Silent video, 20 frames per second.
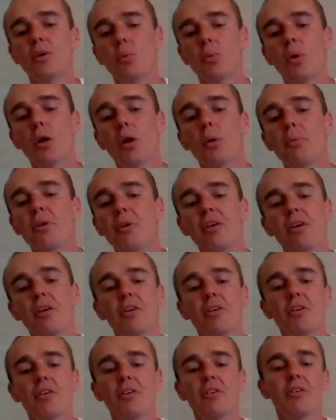we'll
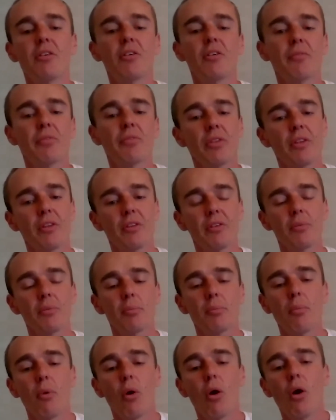be
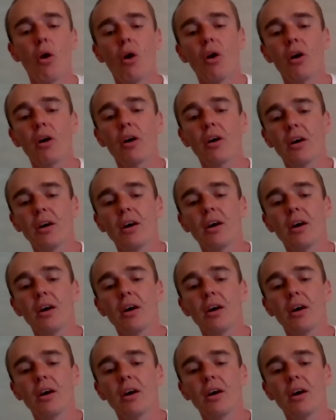more